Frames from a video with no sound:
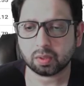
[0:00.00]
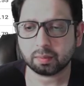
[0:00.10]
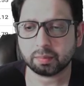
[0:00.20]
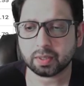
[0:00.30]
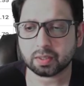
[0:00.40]

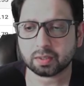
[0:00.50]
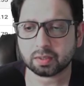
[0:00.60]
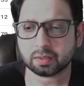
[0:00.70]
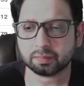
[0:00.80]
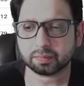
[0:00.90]

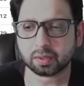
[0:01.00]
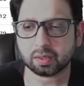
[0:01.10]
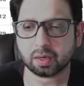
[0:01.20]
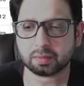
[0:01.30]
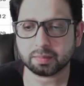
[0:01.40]
competition.
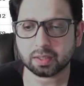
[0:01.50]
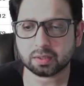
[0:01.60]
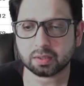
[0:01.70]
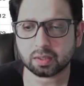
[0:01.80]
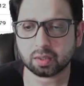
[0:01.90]
Carb
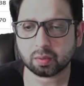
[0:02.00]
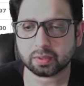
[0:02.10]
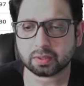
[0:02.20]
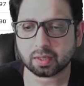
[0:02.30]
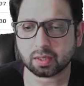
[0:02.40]
manager, no
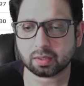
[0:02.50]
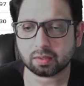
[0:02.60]
it's not.